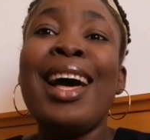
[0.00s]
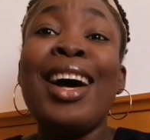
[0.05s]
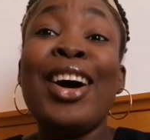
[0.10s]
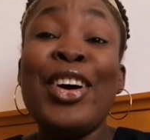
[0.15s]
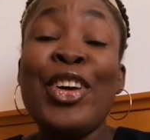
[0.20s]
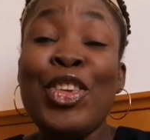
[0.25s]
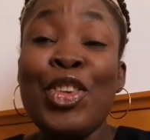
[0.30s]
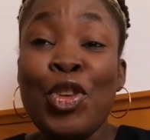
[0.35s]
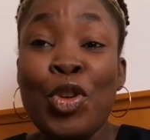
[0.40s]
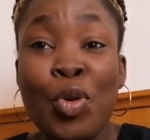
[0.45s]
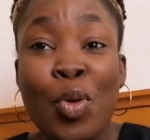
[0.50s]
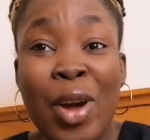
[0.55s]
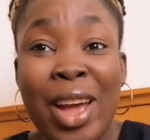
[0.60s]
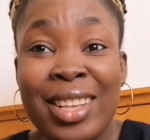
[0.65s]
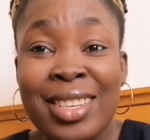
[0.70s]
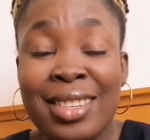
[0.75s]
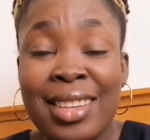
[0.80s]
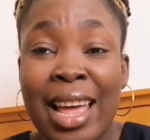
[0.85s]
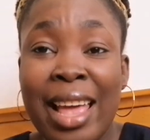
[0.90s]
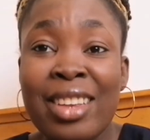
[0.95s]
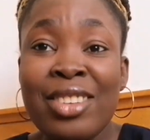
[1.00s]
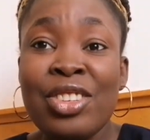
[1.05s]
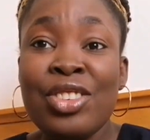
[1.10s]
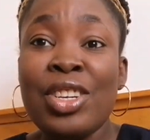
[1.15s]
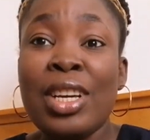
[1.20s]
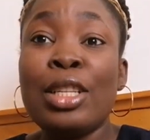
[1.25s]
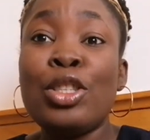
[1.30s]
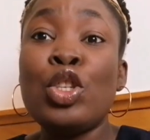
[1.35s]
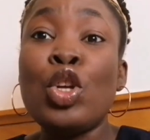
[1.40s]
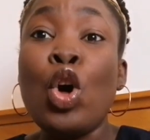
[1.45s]
a US size
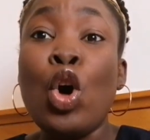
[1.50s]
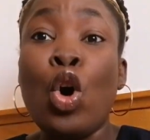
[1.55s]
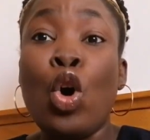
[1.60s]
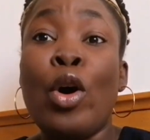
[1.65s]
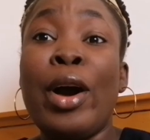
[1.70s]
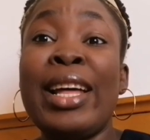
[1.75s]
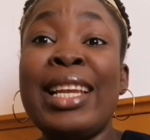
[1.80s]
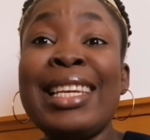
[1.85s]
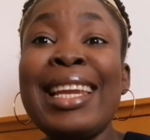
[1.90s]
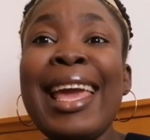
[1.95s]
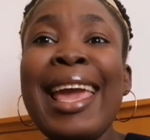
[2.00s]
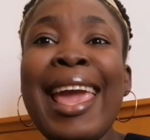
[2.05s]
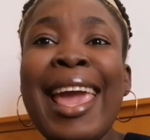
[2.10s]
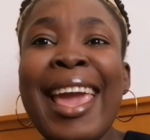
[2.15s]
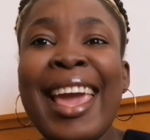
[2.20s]
chart or an